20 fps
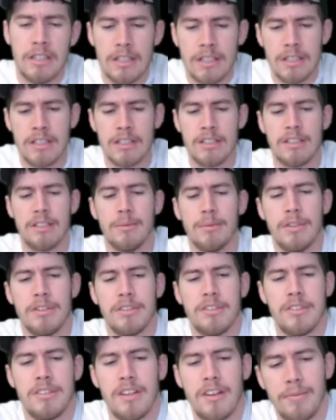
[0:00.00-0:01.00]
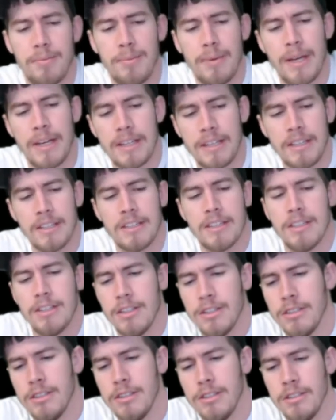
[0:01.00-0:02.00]
Get some of this stuff back in
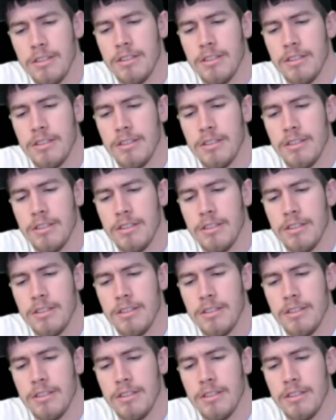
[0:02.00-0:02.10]
here.